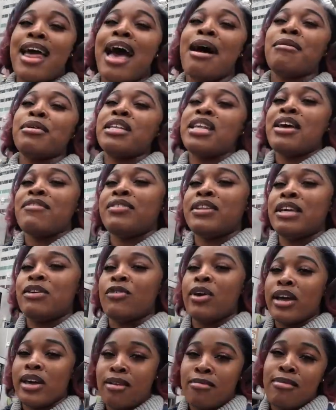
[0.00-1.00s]
I would definitely
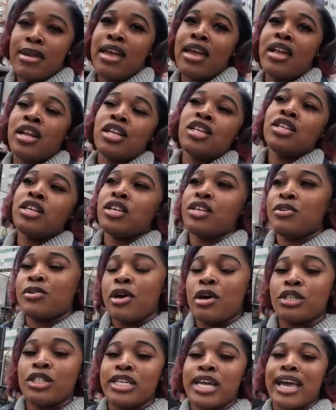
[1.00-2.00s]
recommend you
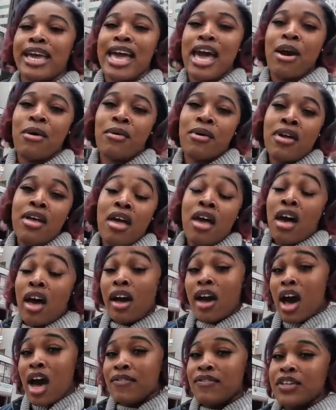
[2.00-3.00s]
go check out a
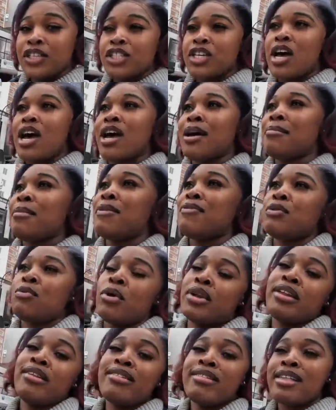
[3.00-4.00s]
coffee shop if you
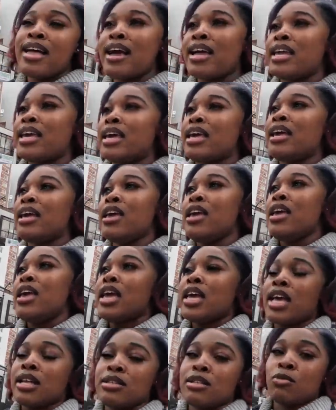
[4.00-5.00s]
want to study,
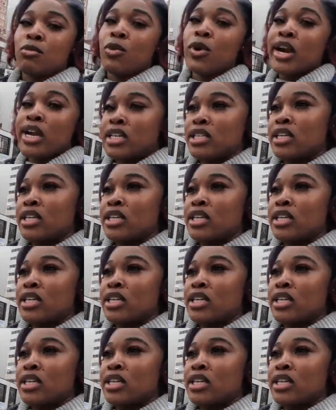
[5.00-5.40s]
get some work